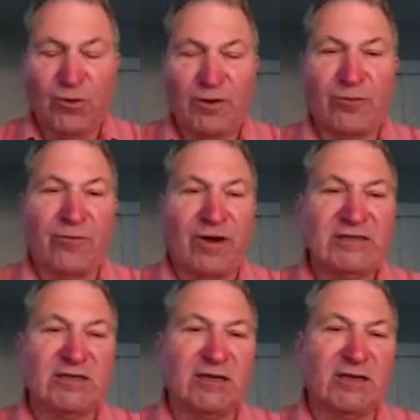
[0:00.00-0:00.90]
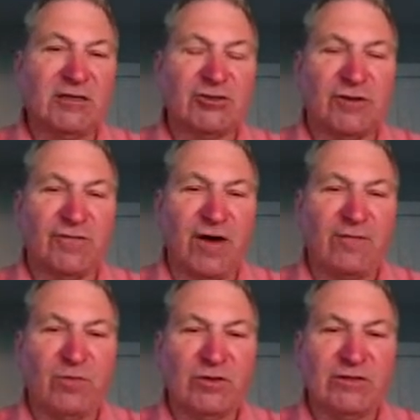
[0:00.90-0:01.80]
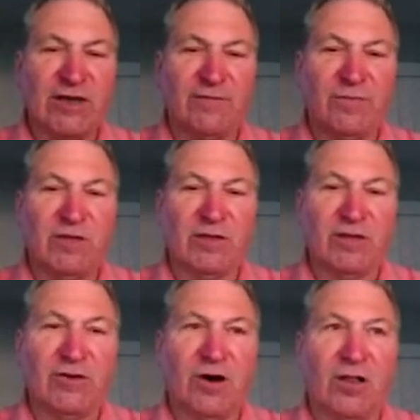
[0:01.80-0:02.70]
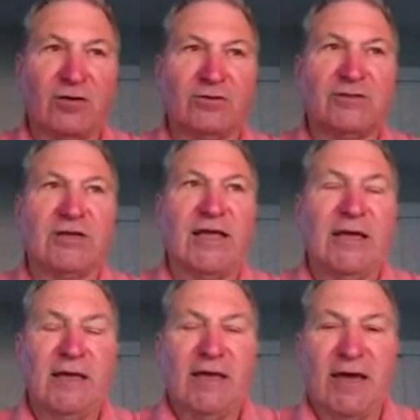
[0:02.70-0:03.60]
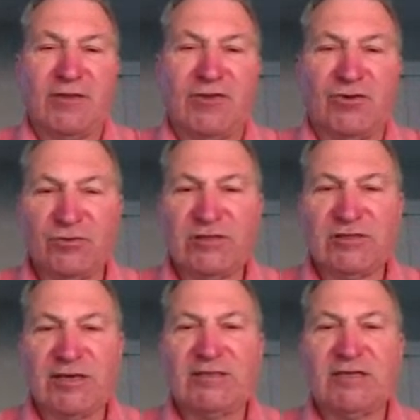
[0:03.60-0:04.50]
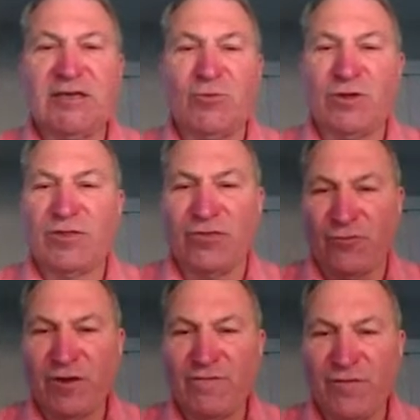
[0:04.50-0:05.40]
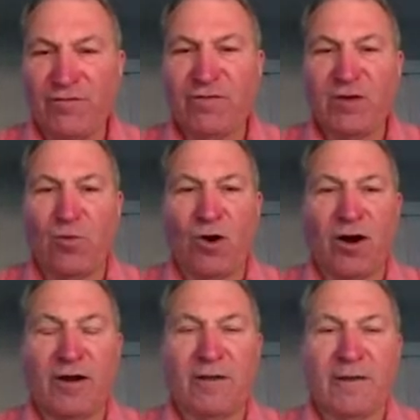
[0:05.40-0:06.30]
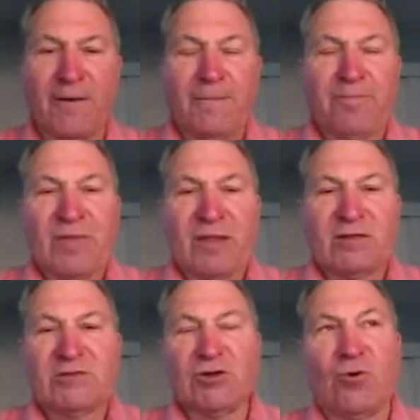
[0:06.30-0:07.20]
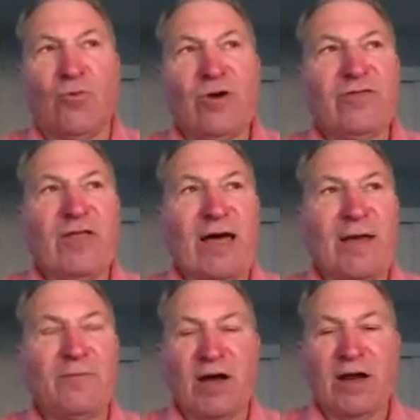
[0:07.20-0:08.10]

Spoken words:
when we raised an additional $5.7 million at 260 with a 350 warrant. So with that